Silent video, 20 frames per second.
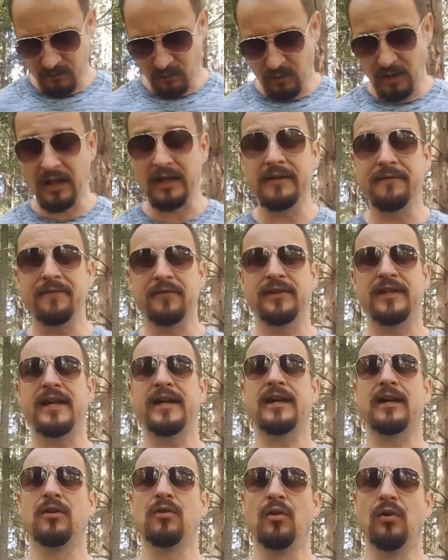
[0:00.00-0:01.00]
Well, if you
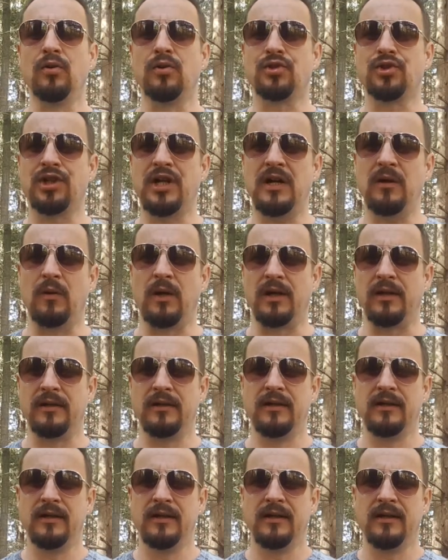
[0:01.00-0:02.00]
take a cold shower
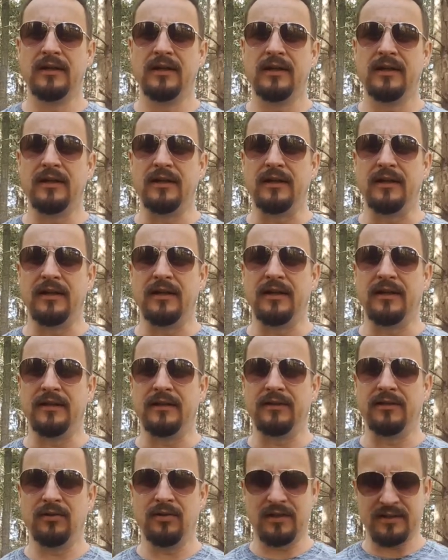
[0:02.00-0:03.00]

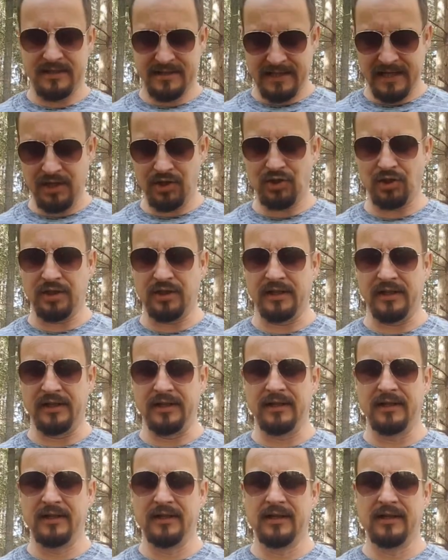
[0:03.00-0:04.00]
and you are
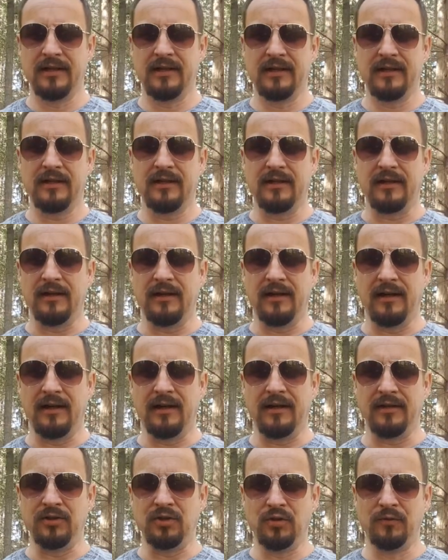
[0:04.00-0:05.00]
stationary,
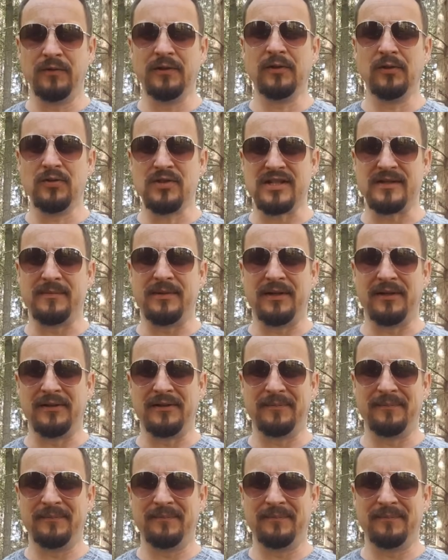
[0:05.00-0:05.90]
uh, you will lose about